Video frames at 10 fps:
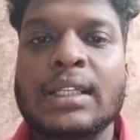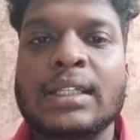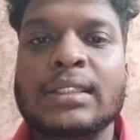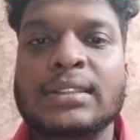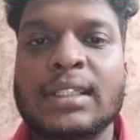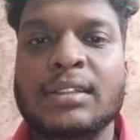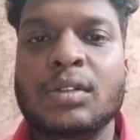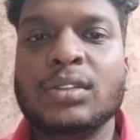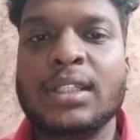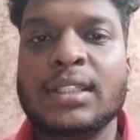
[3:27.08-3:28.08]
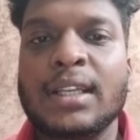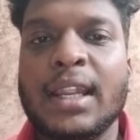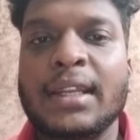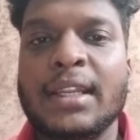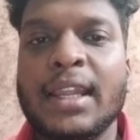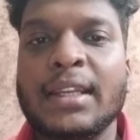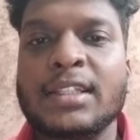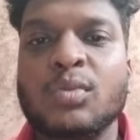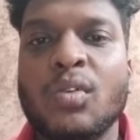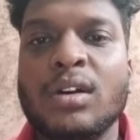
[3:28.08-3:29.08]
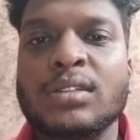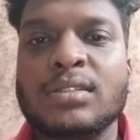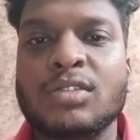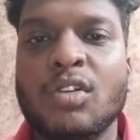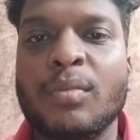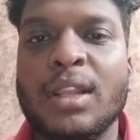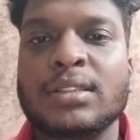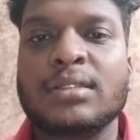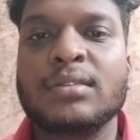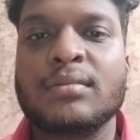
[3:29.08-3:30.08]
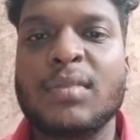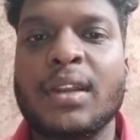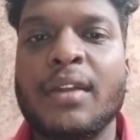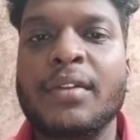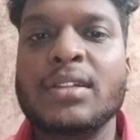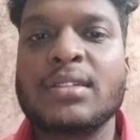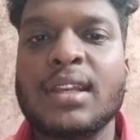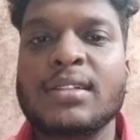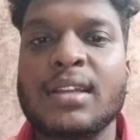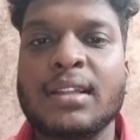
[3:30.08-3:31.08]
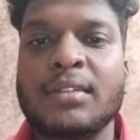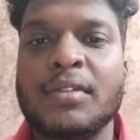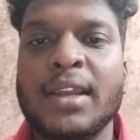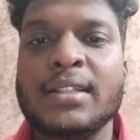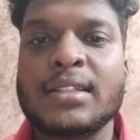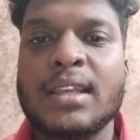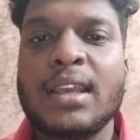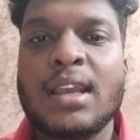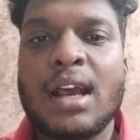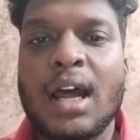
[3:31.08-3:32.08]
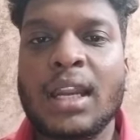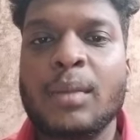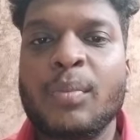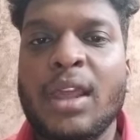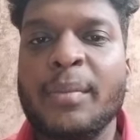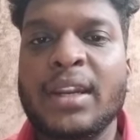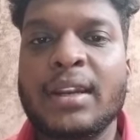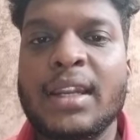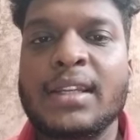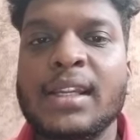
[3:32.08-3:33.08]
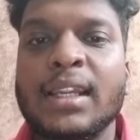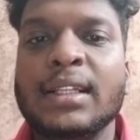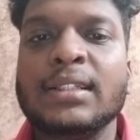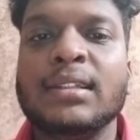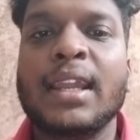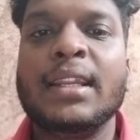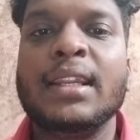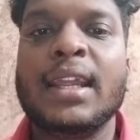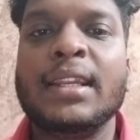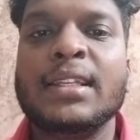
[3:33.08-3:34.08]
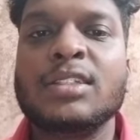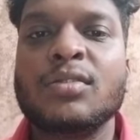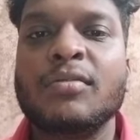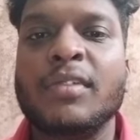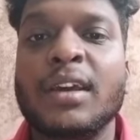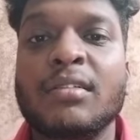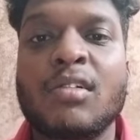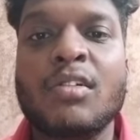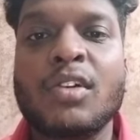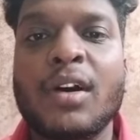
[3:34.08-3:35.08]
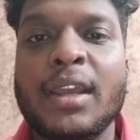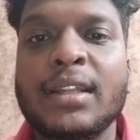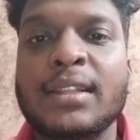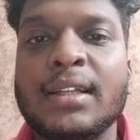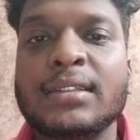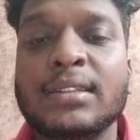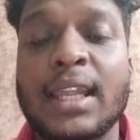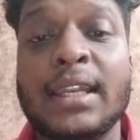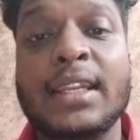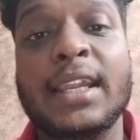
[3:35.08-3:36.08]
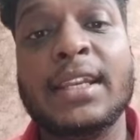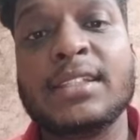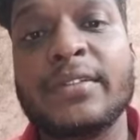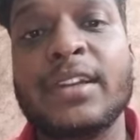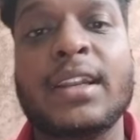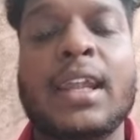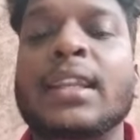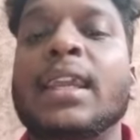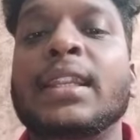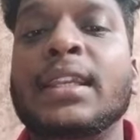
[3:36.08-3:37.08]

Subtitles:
that growth in the 1990s was jobless, but evidence says otherwise. Unemployment rate in 1990s were not higher than 1987 and 1988.